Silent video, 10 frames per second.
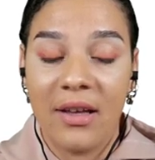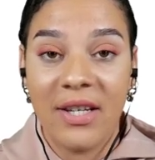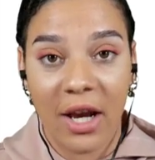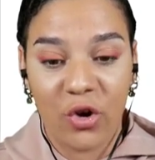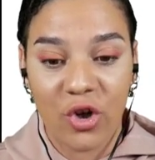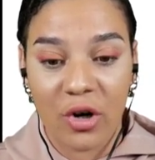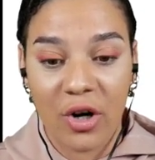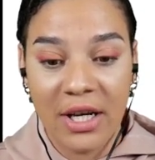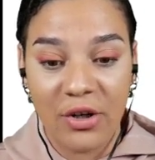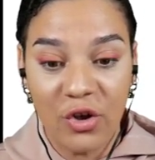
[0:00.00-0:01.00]
texture
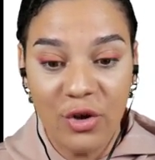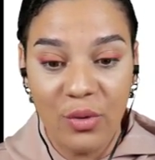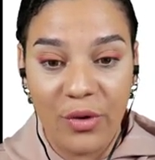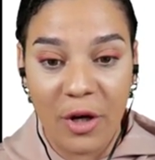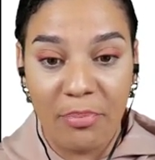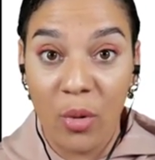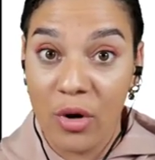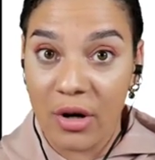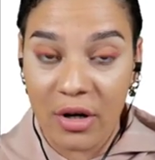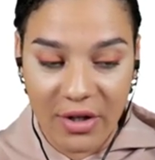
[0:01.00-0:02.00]
into the
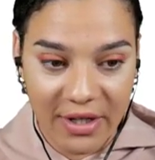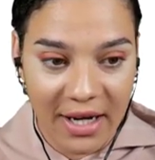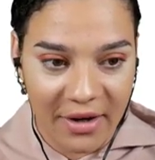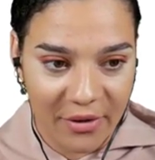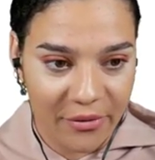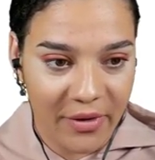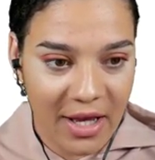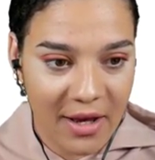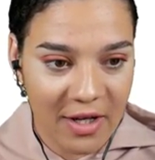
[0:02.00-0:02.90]
borders of uh,